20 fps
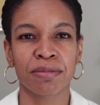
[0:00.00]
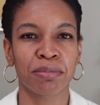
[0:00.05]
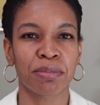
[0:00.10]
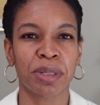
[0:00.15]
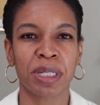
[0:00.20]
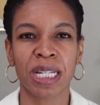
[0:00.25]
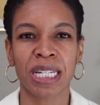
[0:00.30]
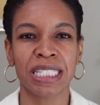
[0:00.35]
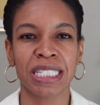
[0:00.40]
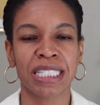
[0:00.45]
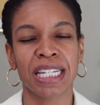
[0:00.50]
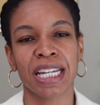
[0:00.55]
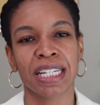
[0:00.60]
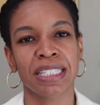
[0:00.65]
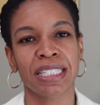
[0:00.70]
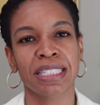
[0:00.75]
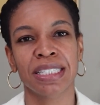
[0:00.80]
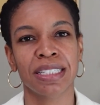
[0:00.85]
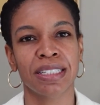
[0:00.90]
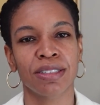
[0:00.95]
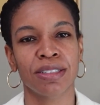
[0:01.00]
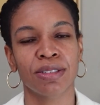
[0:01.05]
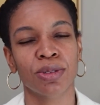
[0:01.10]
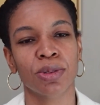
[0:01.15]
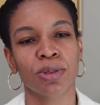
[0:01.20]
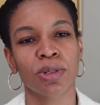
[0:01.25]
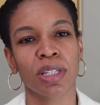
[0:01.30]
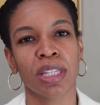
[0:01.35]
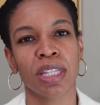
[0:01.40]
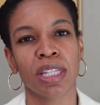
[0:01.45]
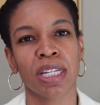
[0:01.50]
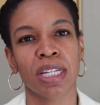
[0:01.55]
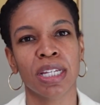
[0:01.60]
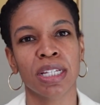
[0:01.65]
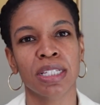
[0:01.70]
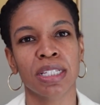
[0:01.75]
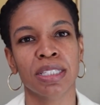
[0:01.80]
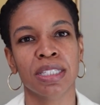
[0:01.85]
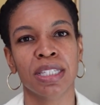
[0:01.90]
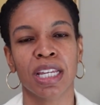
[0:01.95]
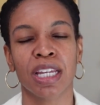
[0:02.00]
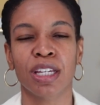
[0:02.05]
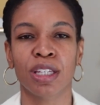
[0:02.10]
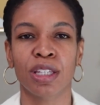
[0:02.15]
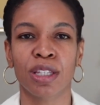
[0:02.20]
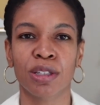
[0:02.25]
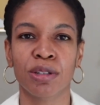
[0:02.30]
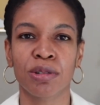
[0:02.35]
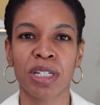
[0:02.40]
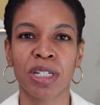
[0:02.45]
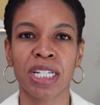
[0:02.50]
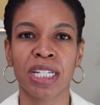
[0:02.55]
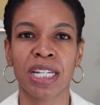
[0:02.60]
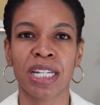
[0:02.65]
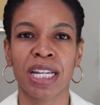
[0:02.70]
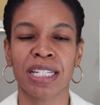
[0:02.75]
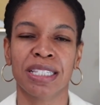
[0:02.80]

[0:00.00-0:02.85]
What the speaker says: blood test sort of things include it